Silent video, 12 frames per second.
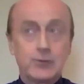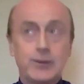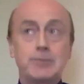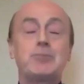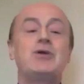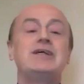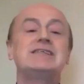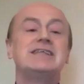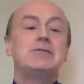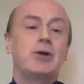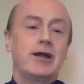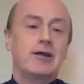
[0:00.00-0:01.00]
the great
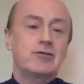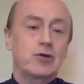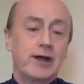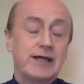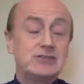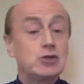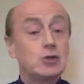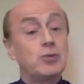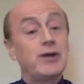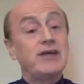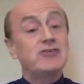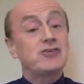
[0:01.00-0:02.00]
priestly prayer of Christ, who
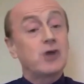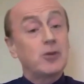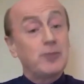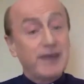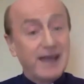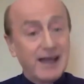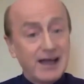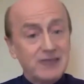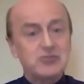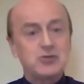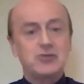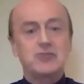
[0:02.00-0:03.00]
prays on our
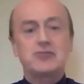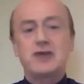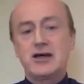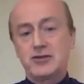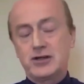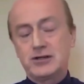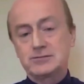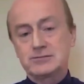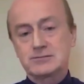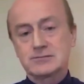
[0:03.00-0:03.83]
behalf to the Father.